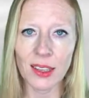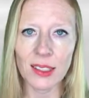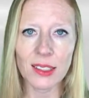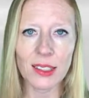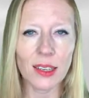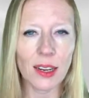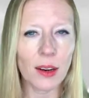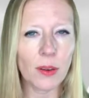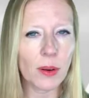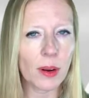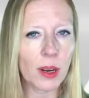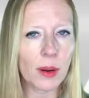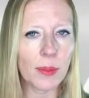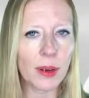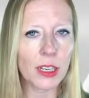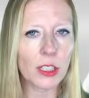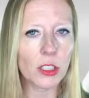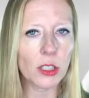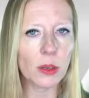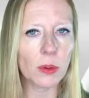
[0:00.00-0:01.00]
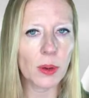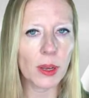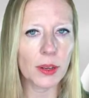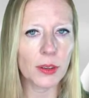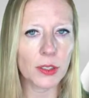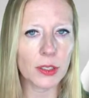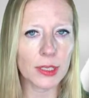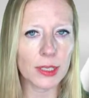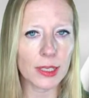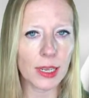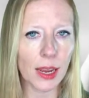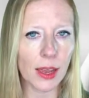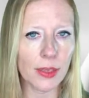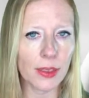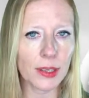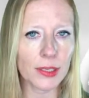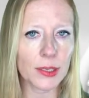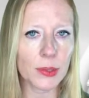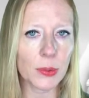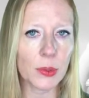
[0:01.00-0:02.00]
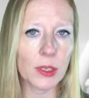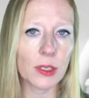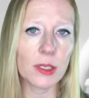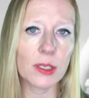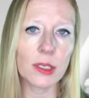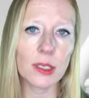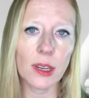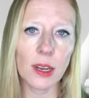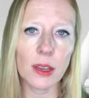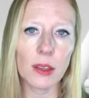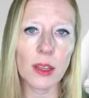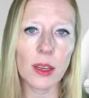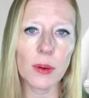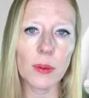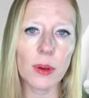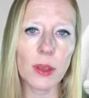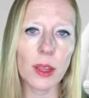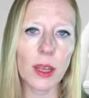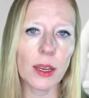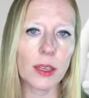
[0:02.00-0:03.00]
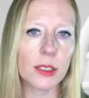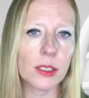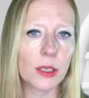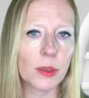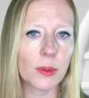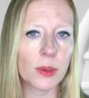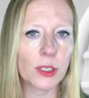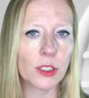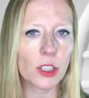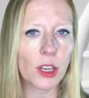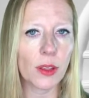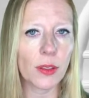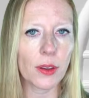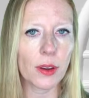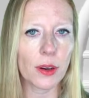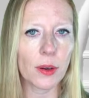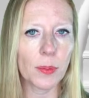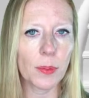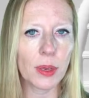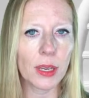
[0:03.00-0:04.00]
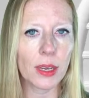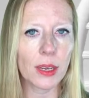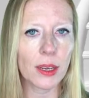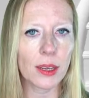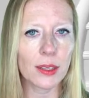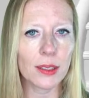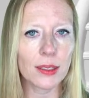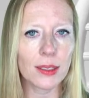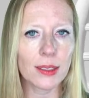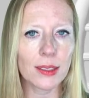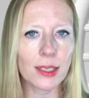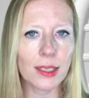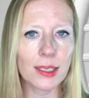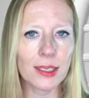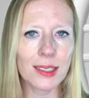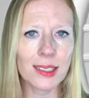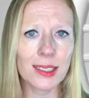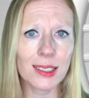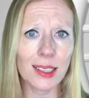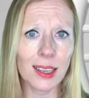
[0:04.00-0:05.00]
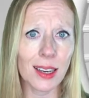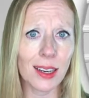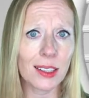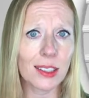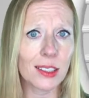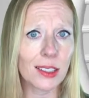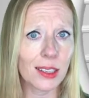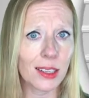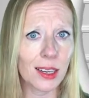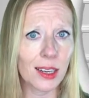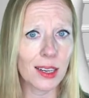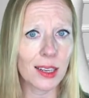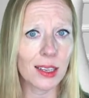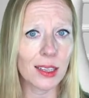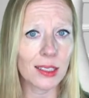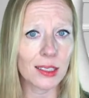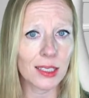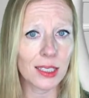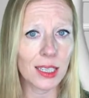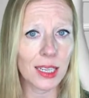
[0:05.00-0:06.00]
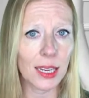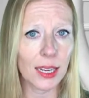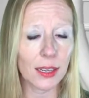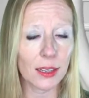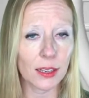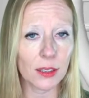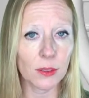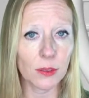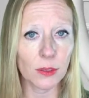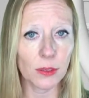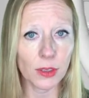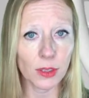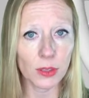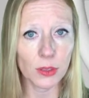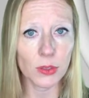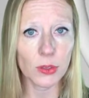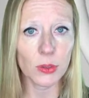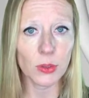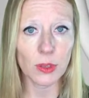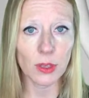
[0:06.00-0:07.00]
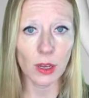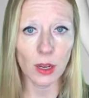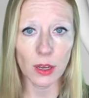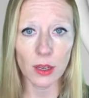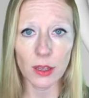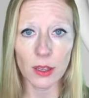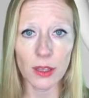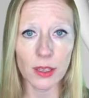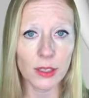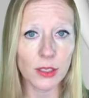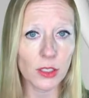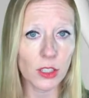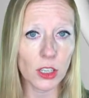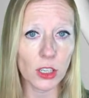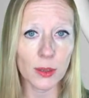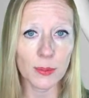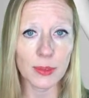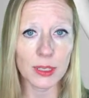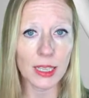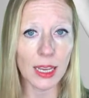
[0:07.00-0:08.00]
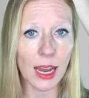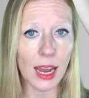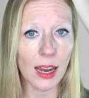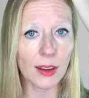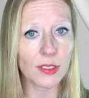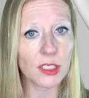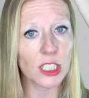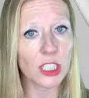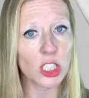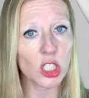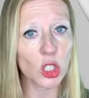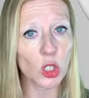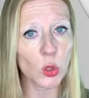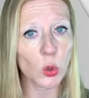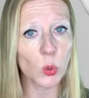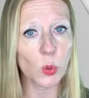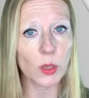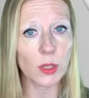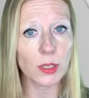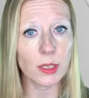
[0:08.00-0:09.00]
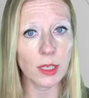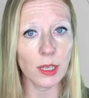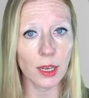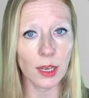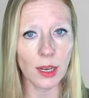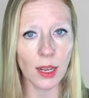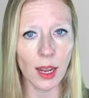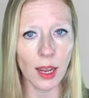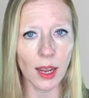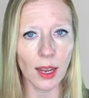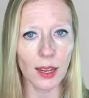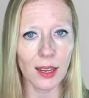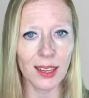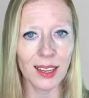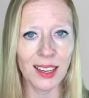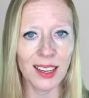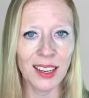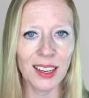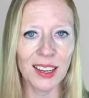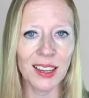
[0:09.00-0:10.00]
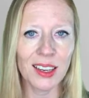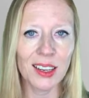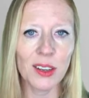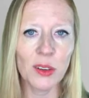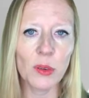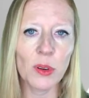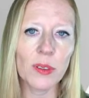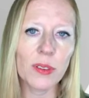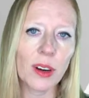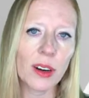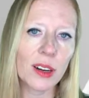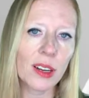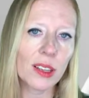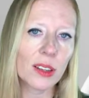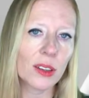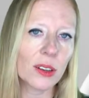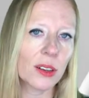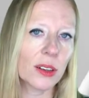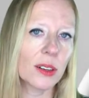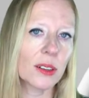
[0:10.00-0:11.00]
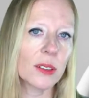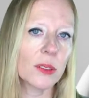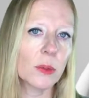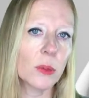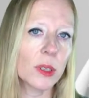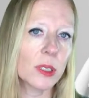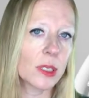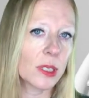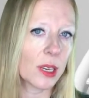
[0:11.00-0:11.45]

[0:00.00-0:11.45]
Today we're going to make sure we understand these words and how they relate to each other because it's actually kind of easy to get confused with all of these terms that have to do with DNA. We've already learned what